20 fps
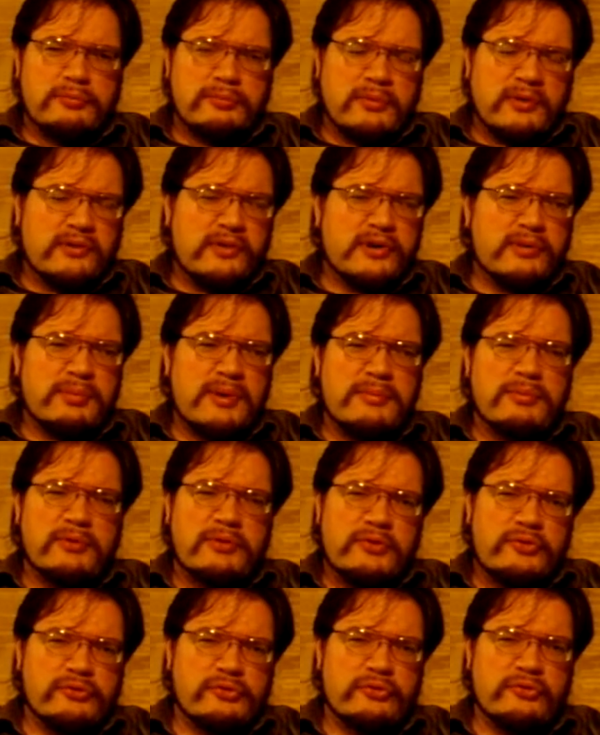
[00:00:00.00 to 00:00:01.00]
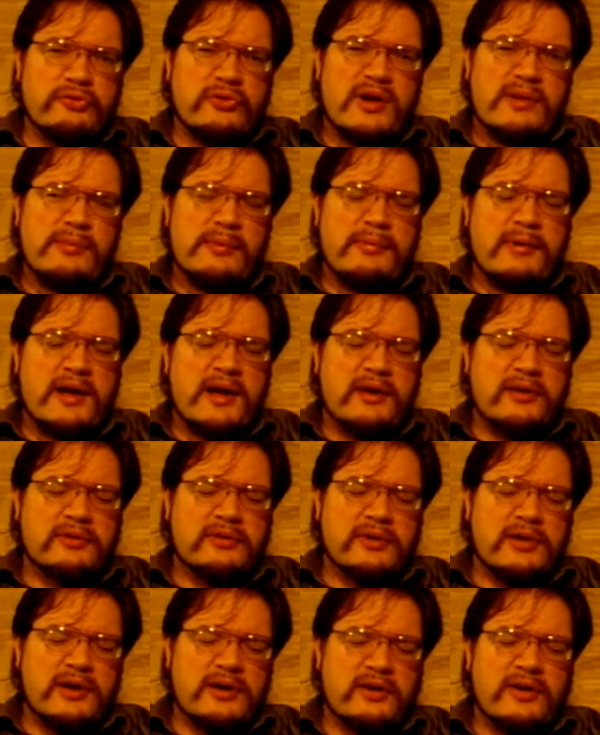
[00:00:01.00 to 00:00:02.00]
a lot of people used to dream about
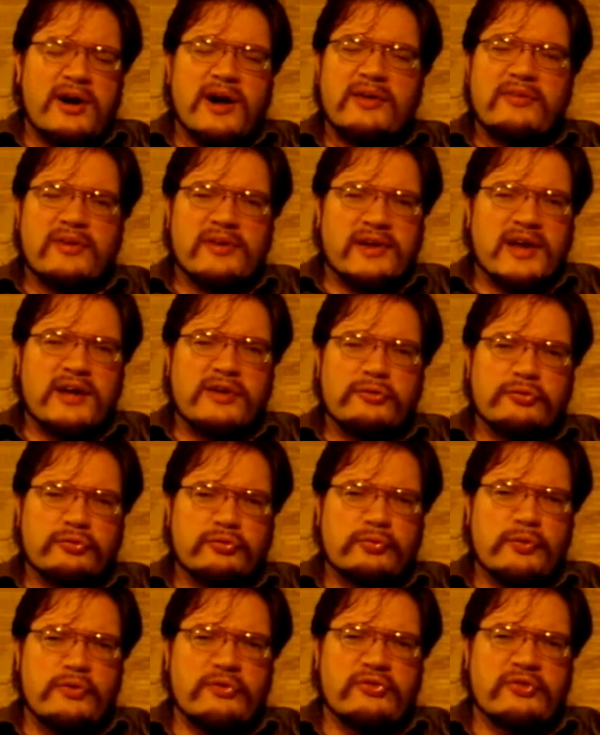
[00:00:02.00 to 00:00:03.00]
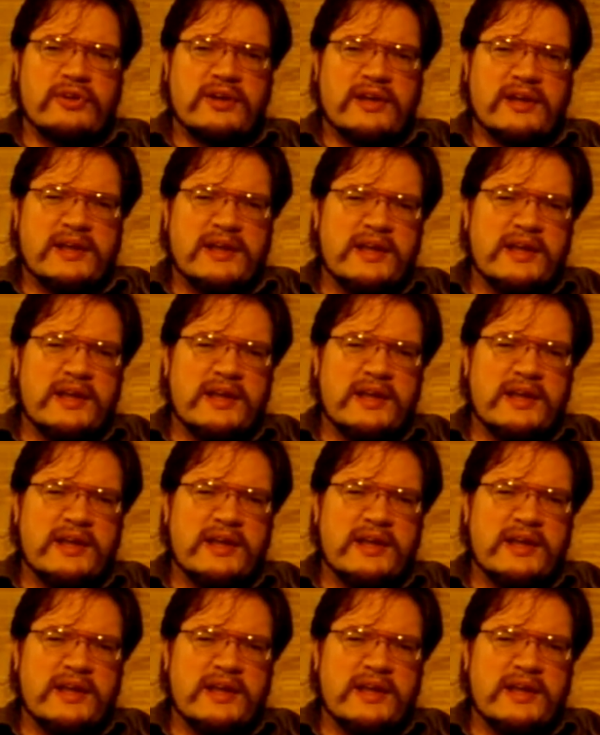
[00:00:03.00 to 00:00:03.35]
a guy like Arnold Schwarzenegger.